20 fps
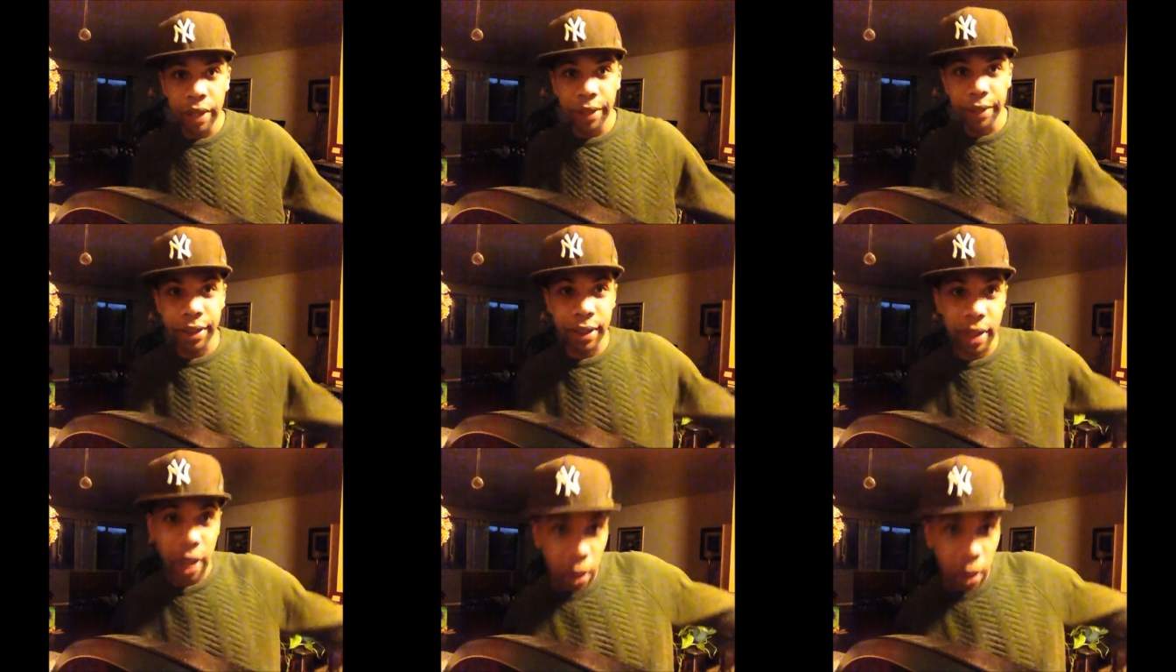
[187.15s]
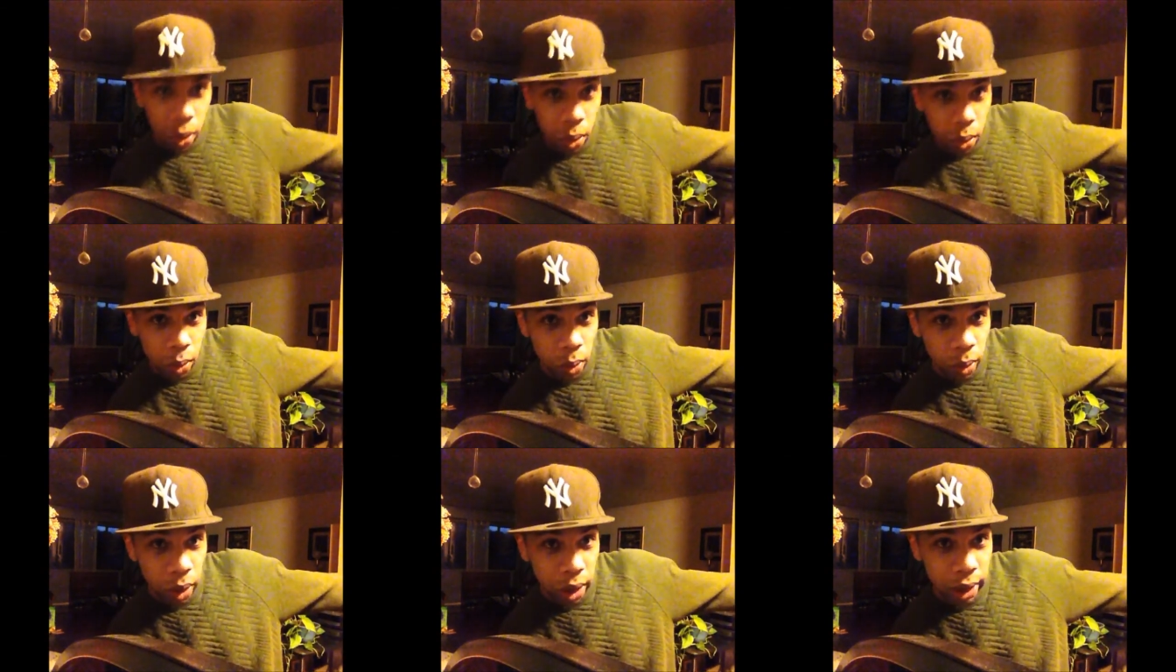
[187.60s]

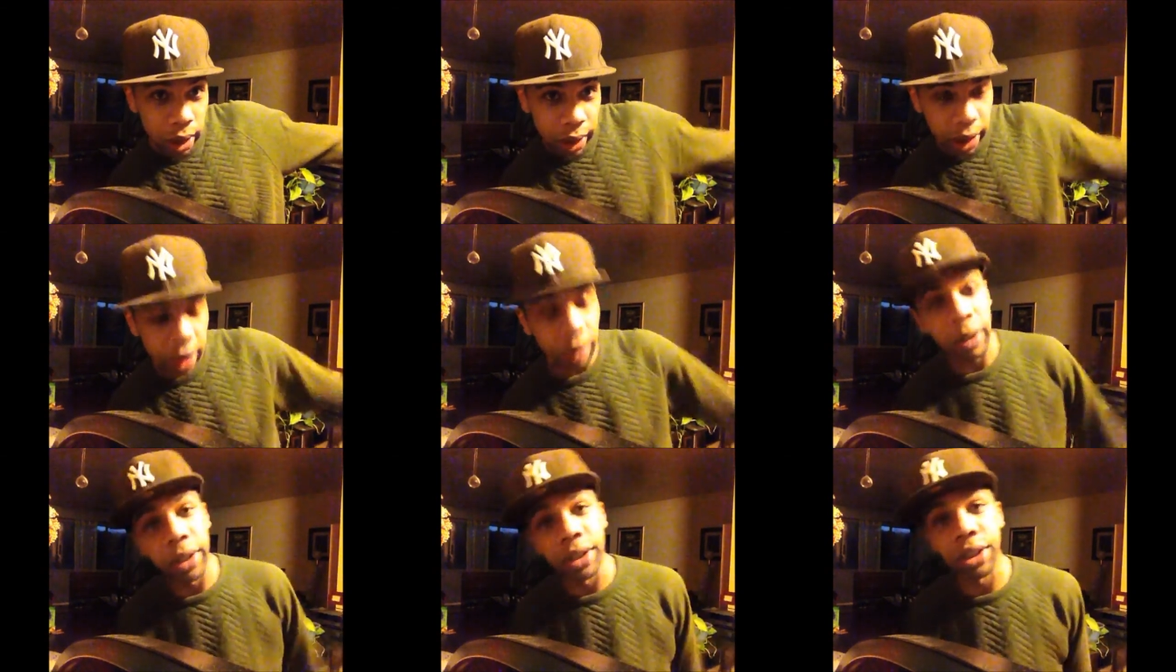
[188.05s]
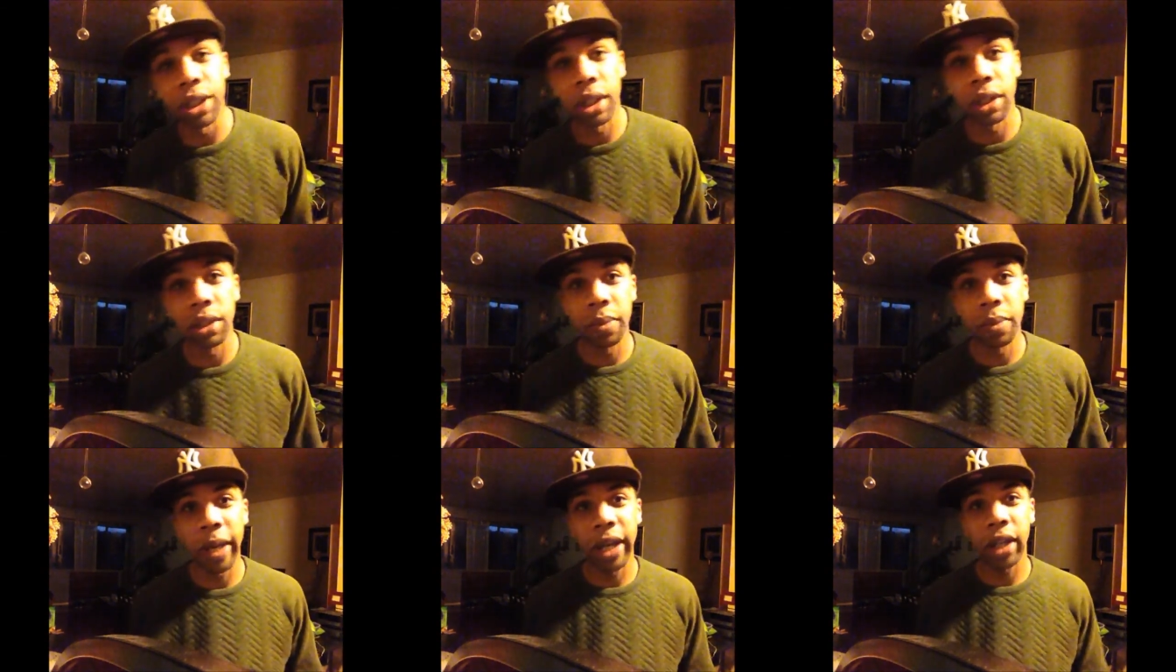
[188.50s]
So, anyway, she
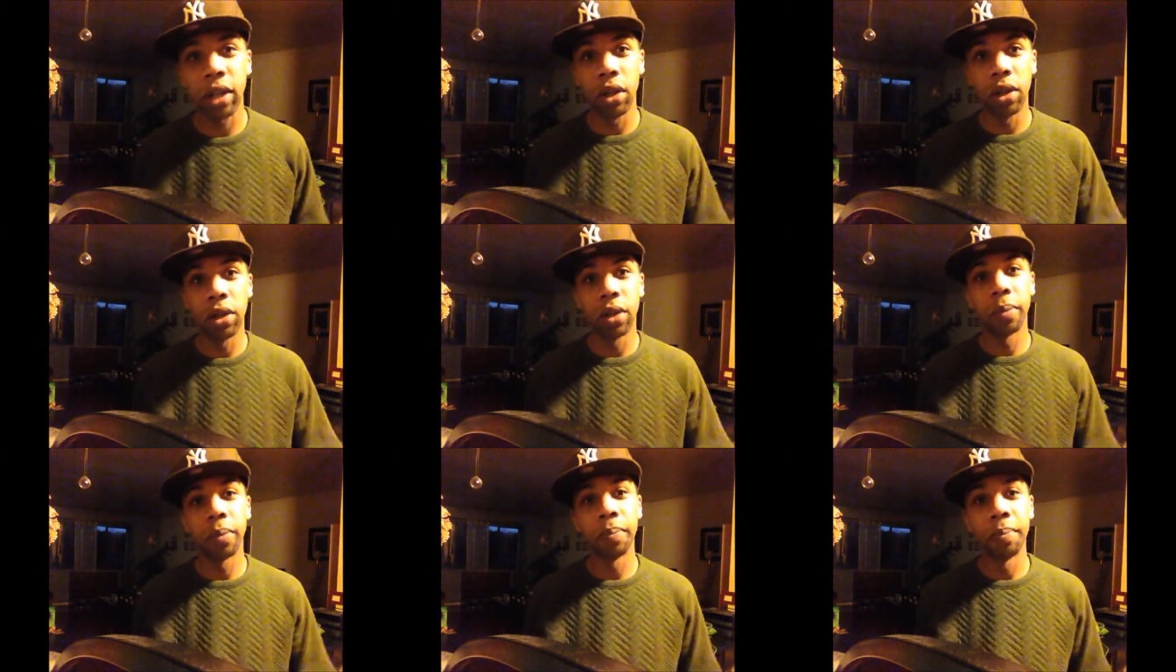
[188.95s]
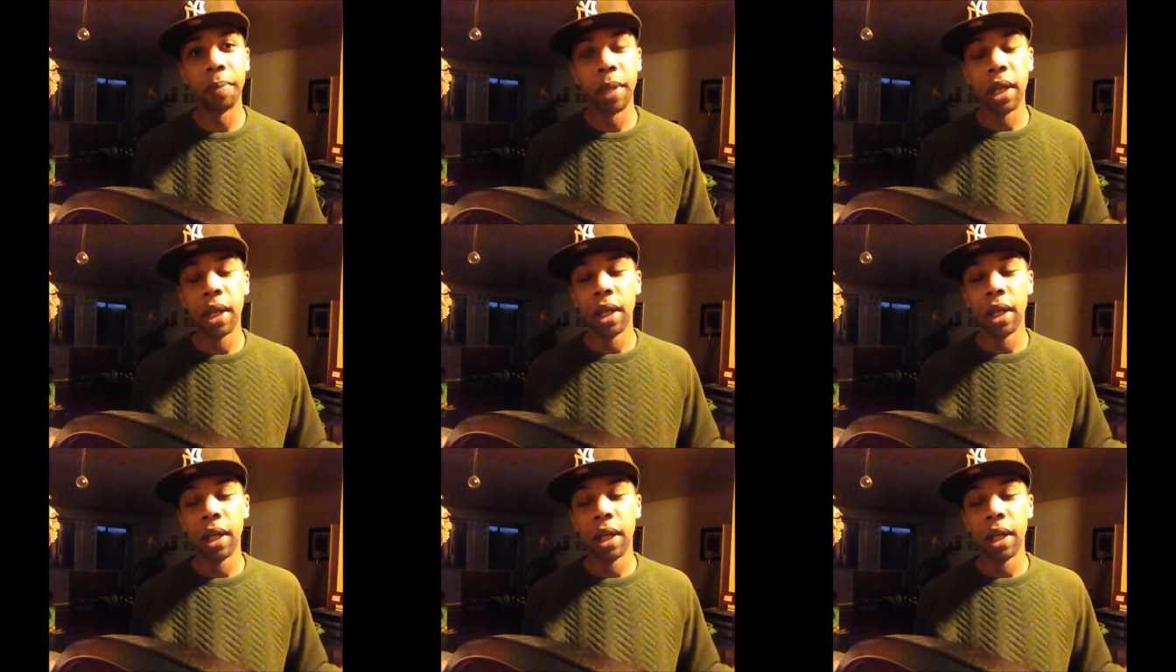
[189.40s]
goes back home